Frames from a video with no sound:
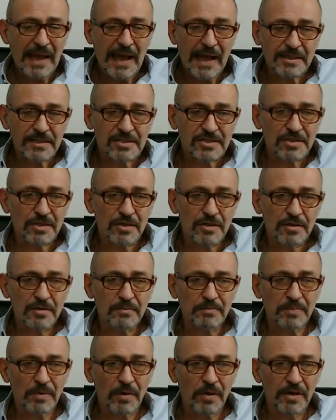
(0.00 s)
At a
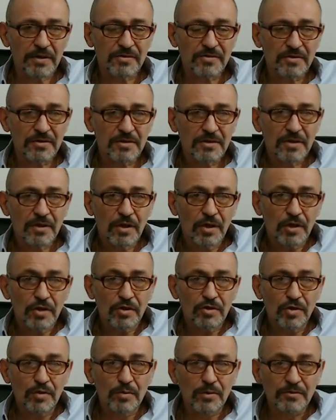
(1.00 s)
certain point,
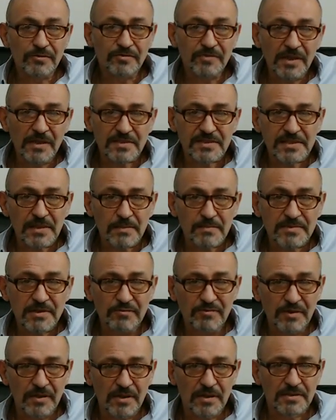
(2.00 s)
you will feel some
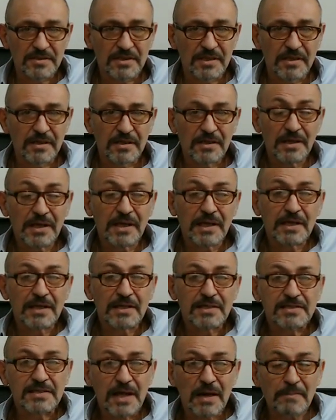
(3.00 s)
difficulty,
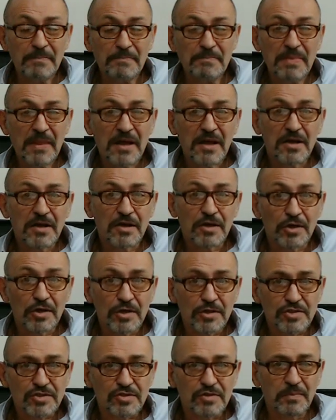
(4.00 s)
some
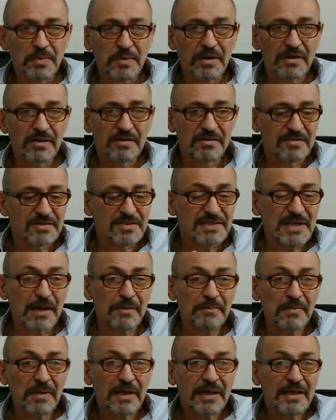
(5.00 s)
urge to breathe,
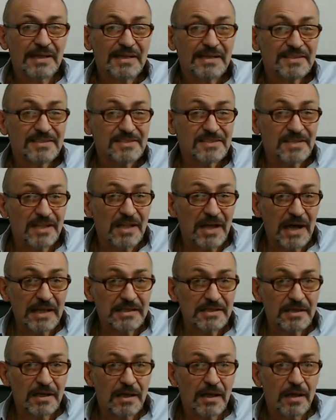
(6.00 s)
some
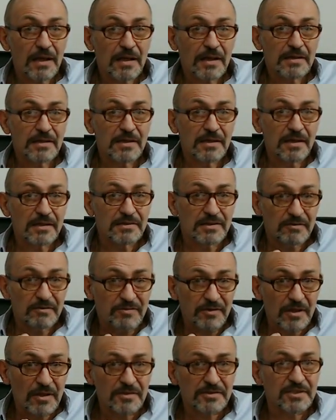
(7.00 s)
slight
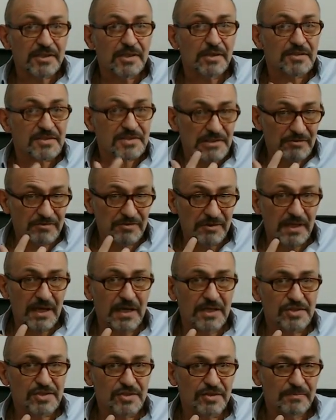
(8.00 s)
difficulty or
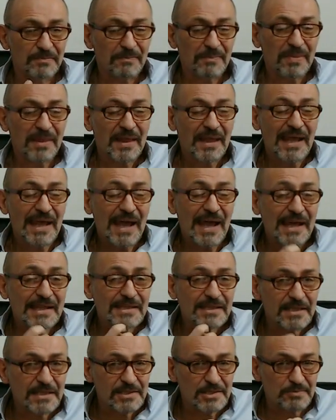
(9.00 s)
suffocation.
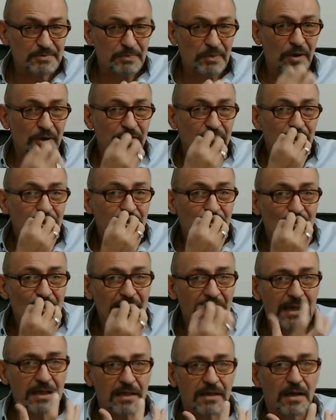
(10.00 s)
At this point, you
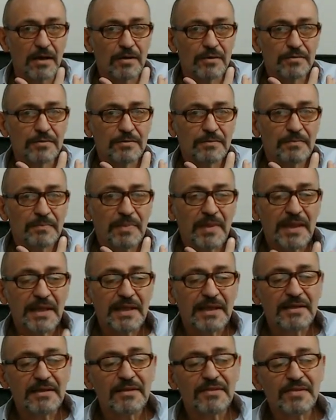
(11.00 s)
let go.
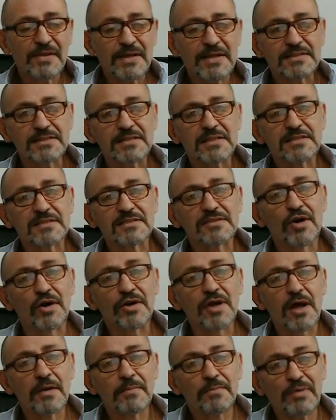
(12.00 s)
This is
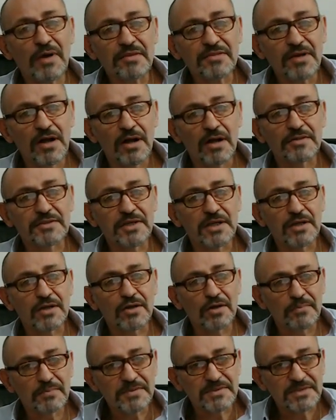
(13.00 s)
not a breath-holding
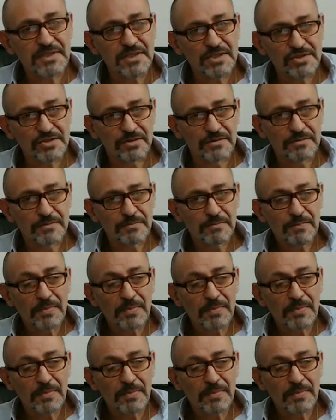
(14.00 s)
competition.